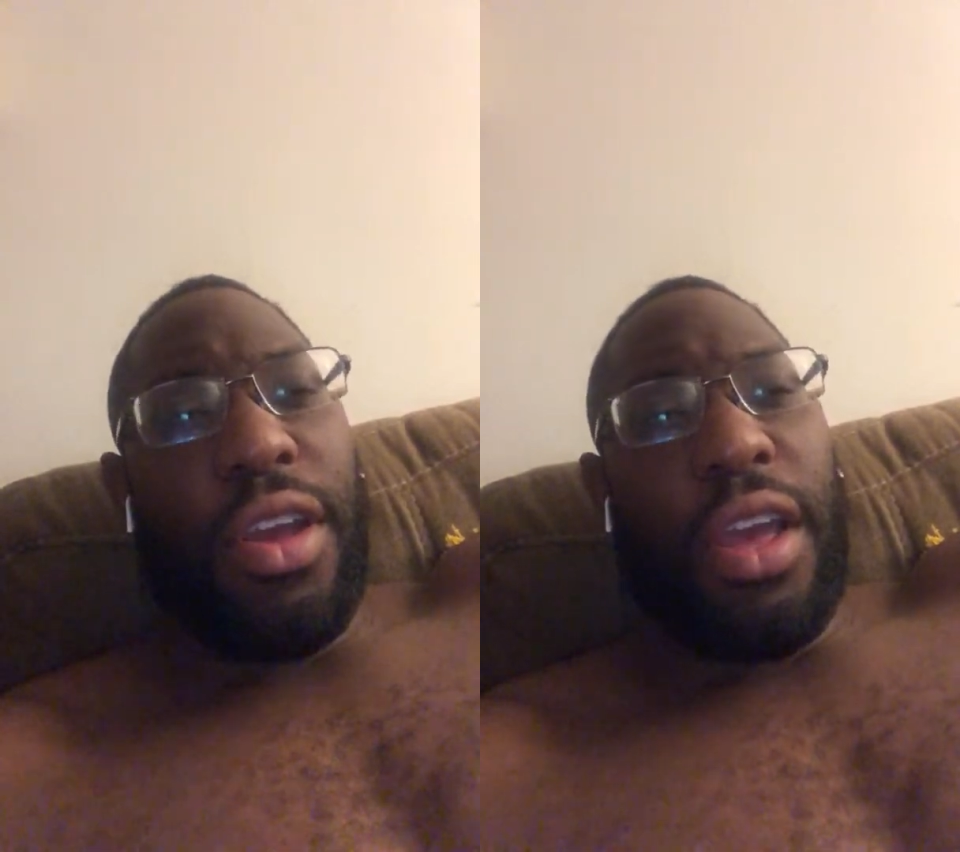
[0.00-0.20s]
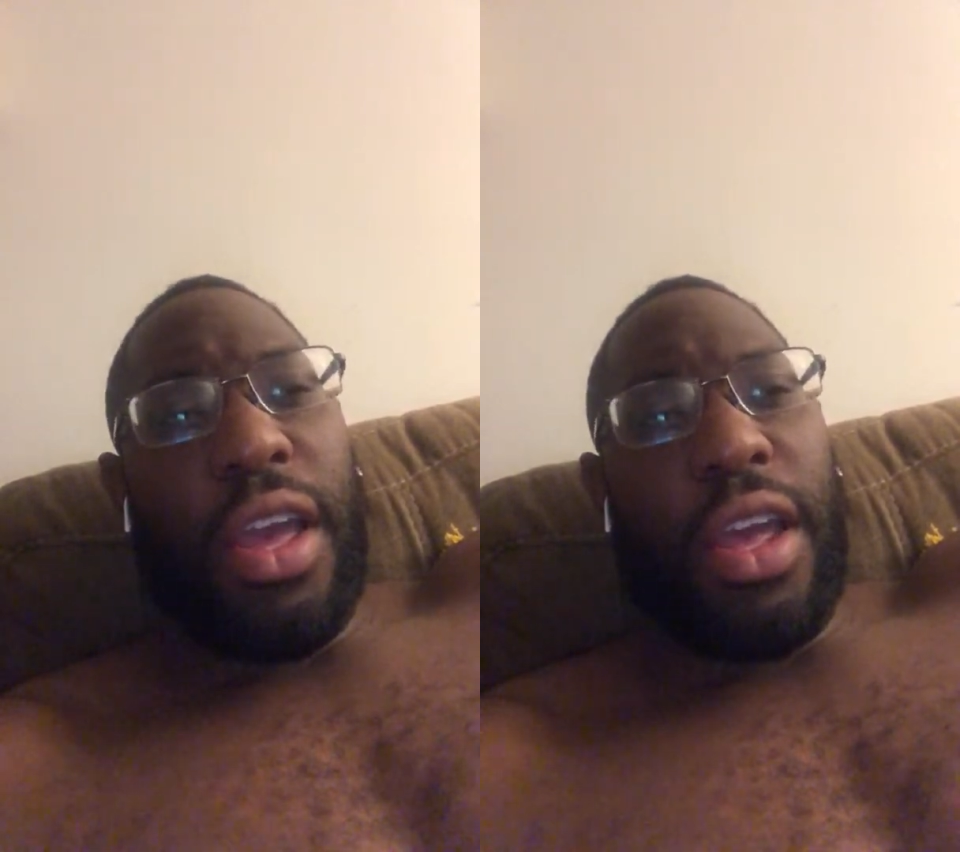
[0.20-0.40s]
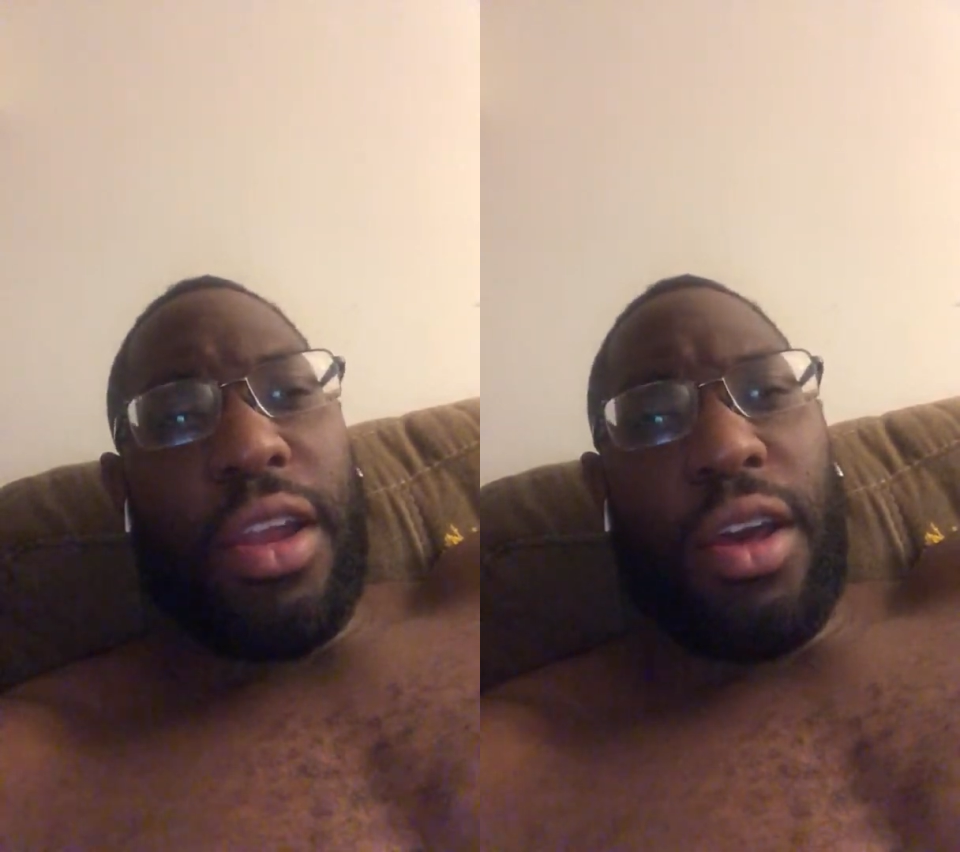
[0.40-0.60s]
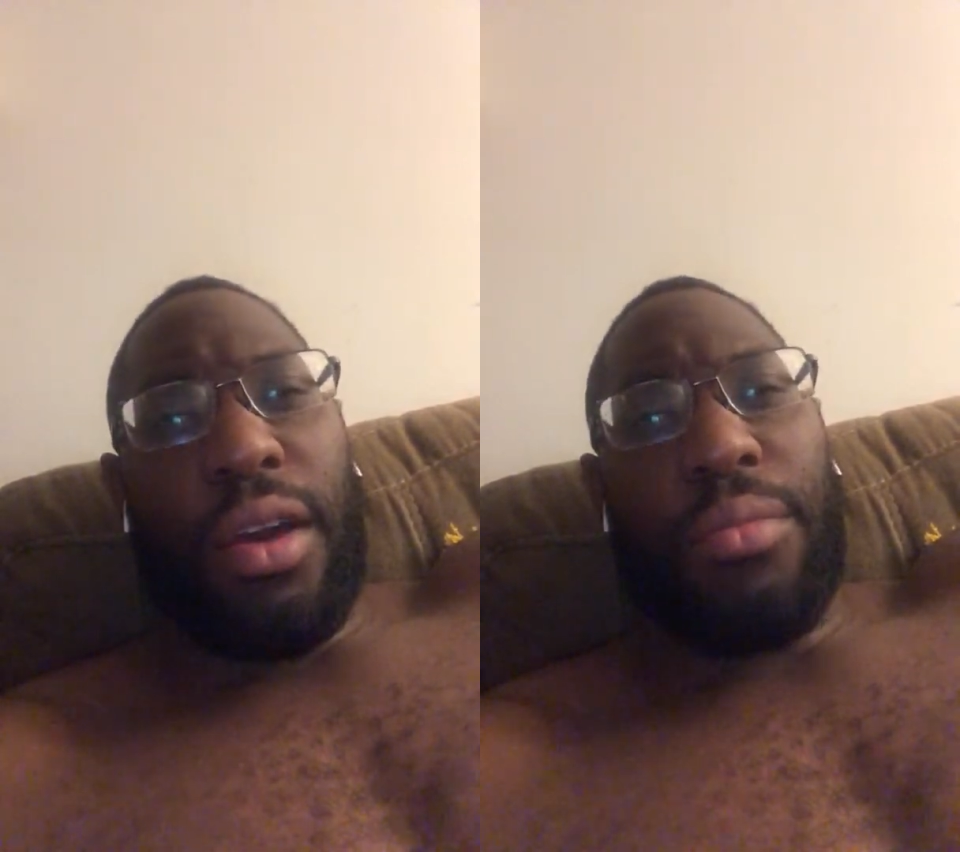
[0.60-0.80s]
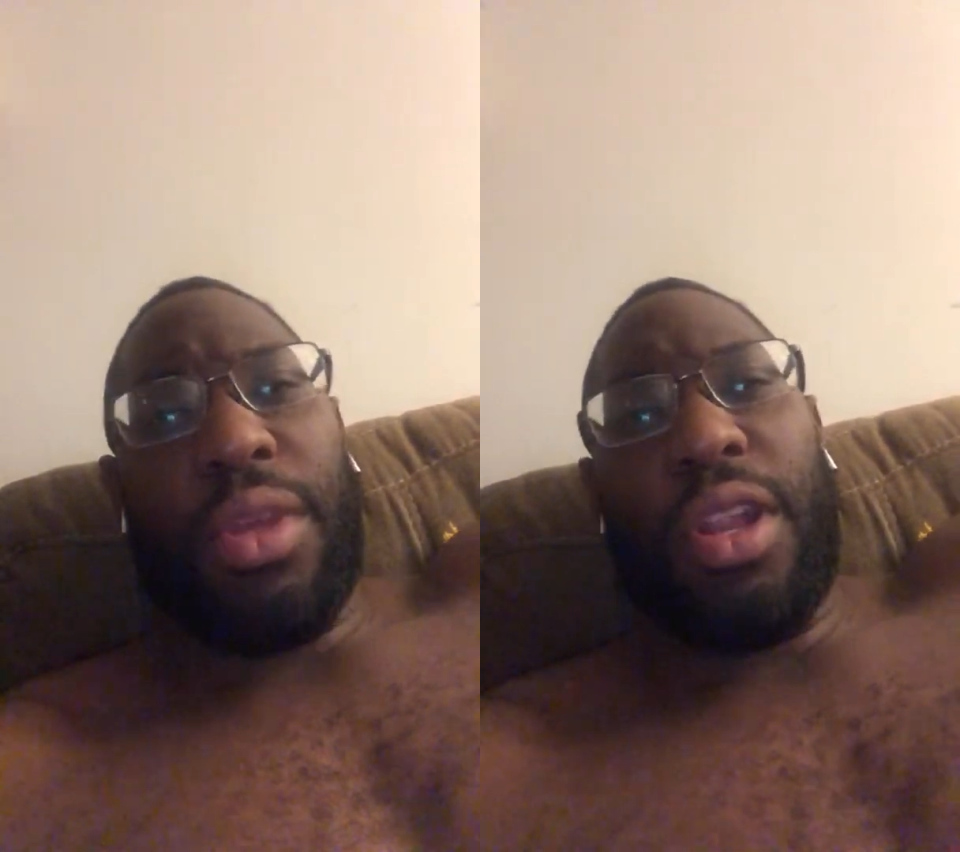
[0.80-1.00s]
And,
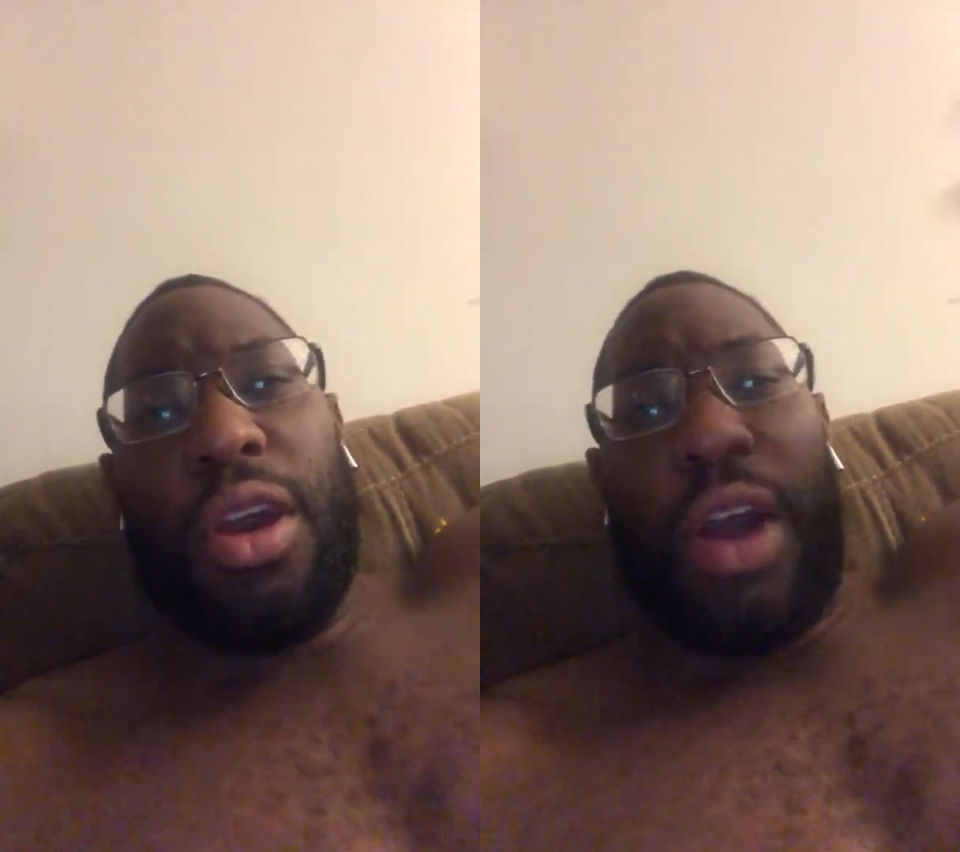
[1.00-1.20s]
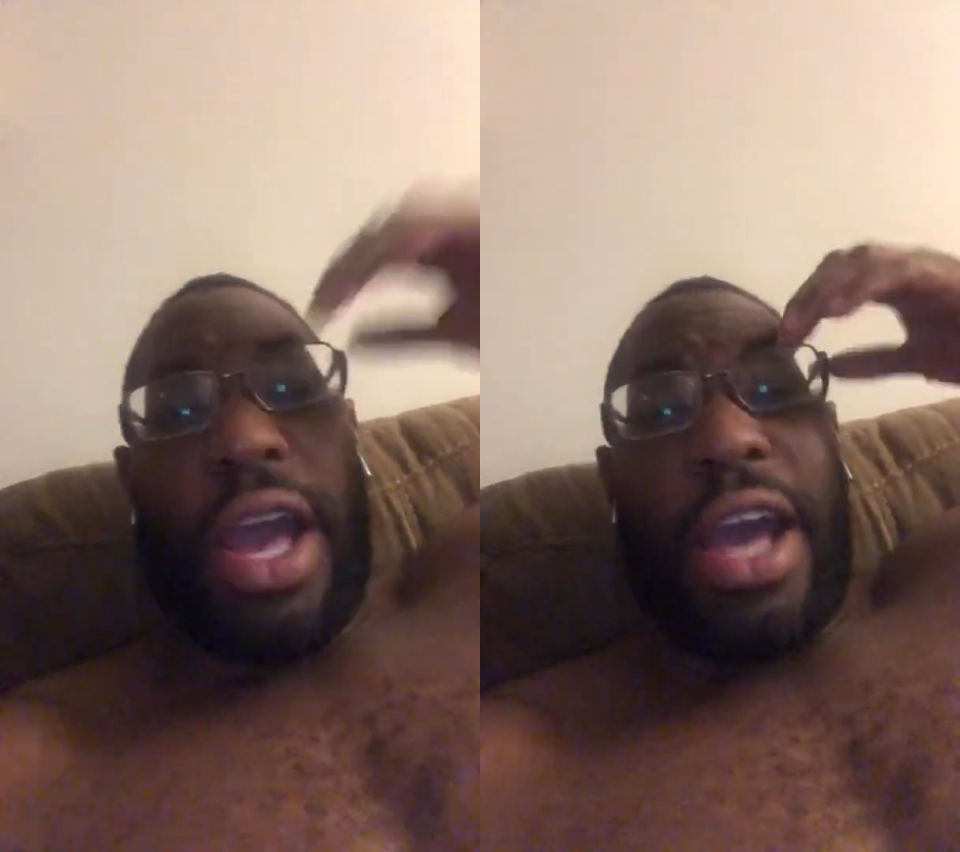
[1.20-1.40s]
I